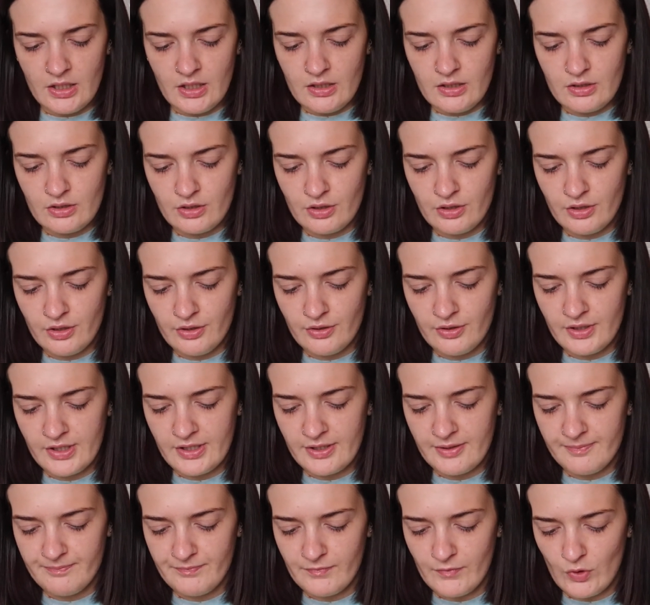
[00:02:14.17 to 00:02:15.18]

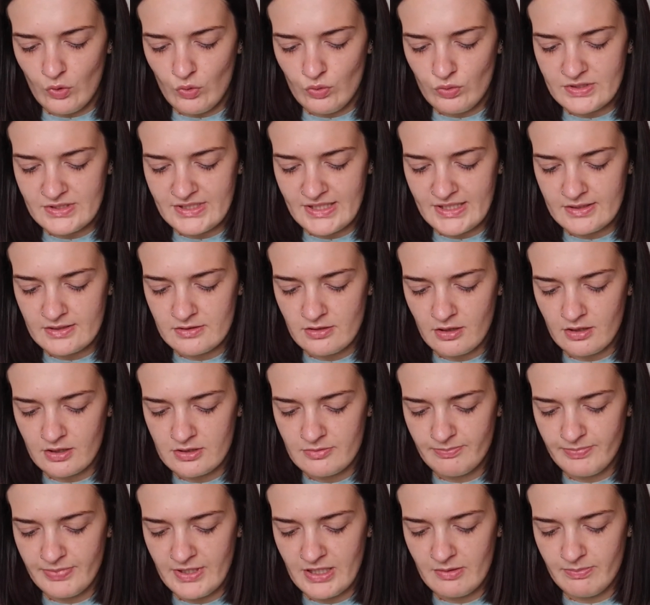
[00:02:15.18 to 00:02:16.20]
Lakura All Skin
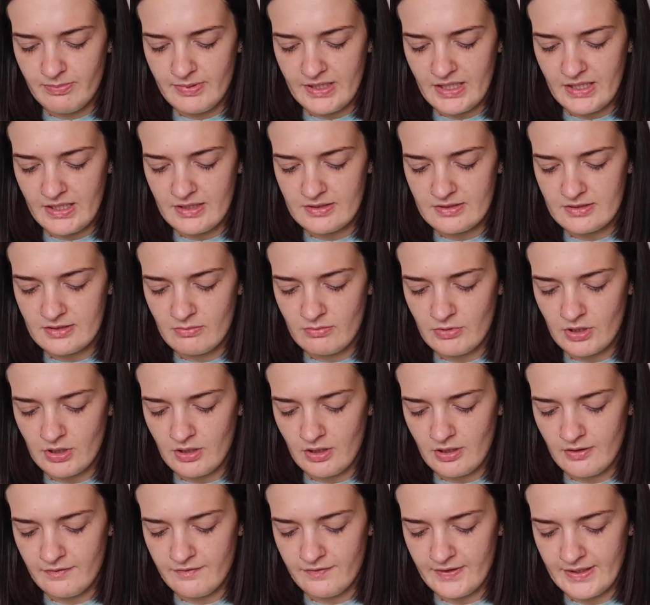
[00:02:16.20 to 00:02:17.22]
Types BB Summer
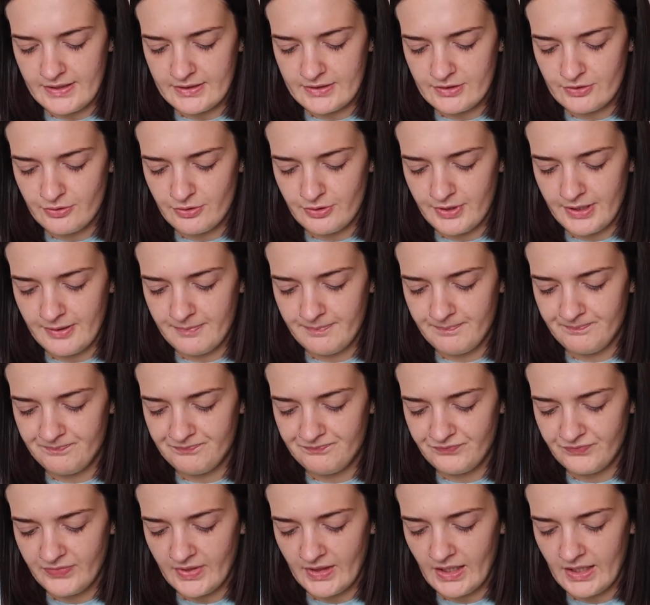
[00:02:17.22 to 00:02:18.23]
Glow Face Cream.
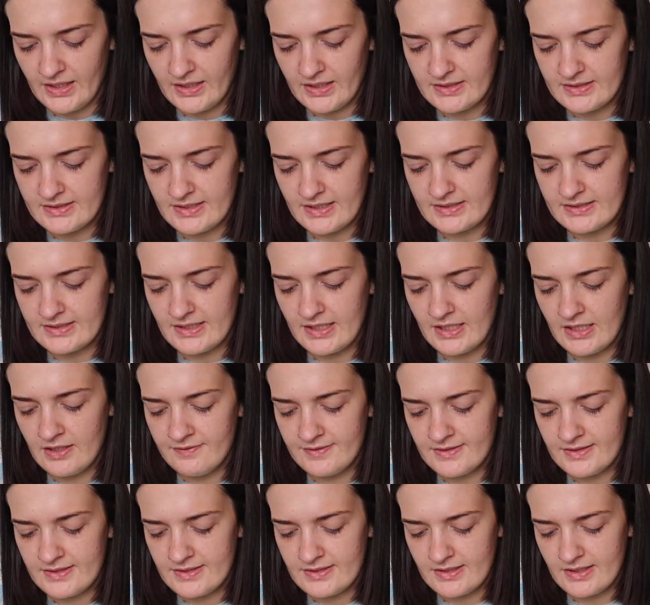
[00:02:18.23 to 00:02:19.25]
And it says, the
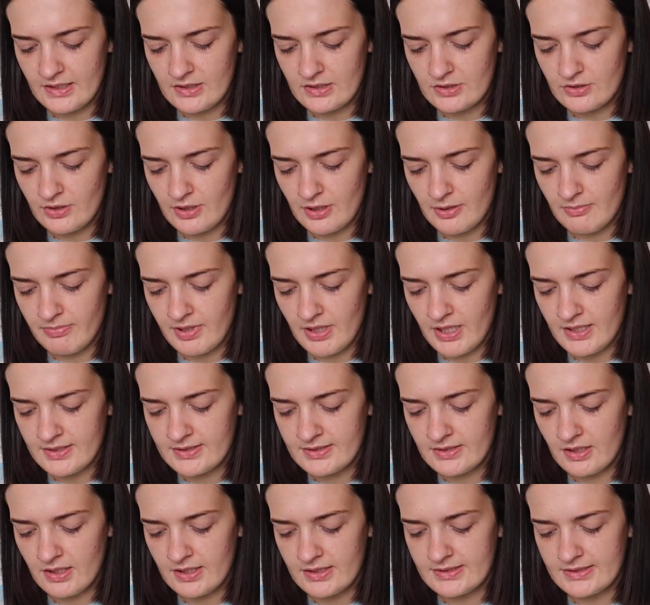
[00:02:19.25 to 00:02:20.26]
even skin tone,
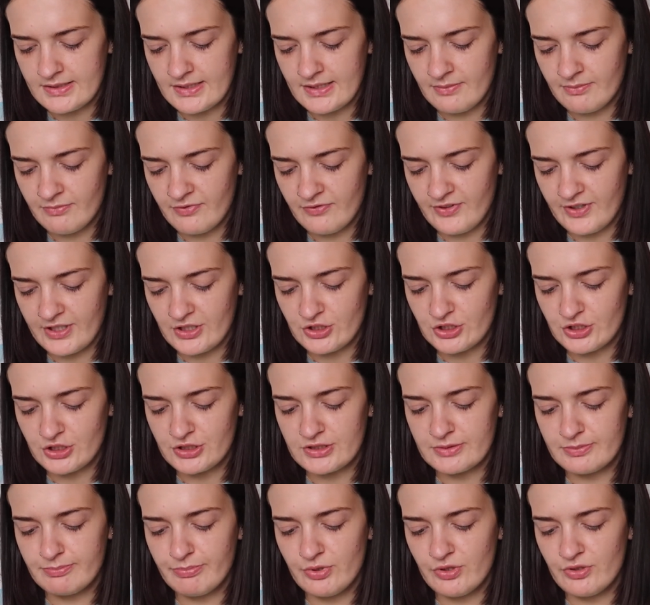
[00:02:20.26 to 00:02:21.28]
blurs lines and
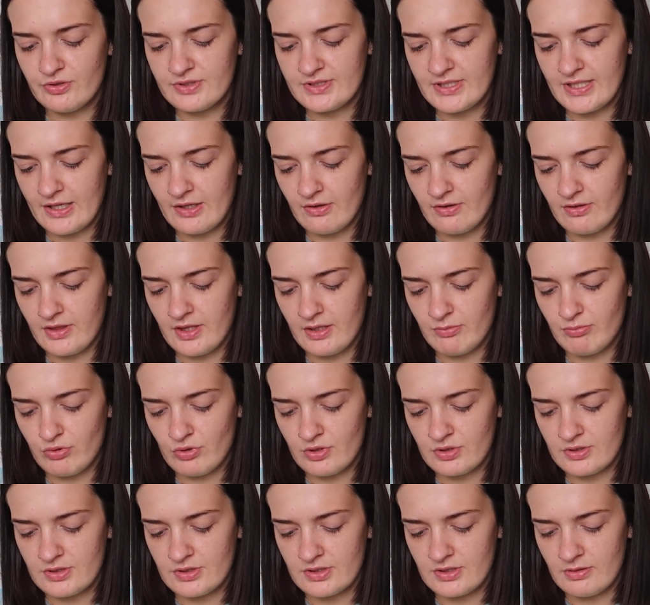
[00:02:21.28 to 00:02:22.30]
imperfections, boosts healthy
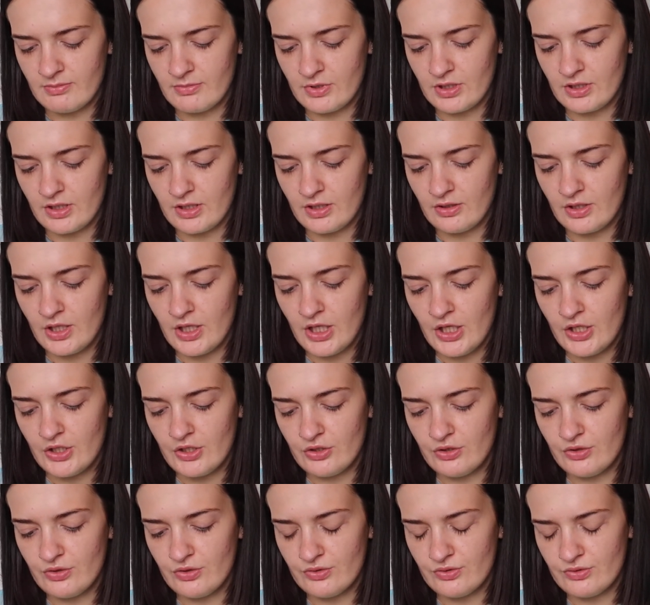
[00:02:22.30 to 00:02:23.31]
bronze summer glow.
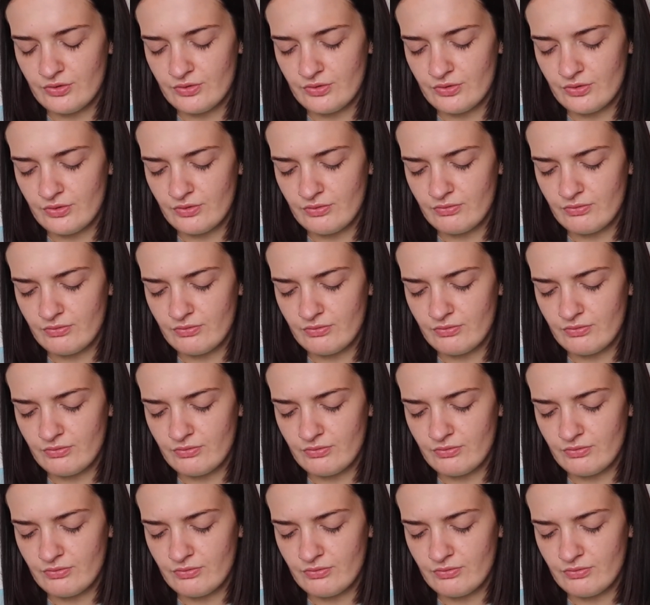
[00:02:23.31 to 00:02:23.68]
Use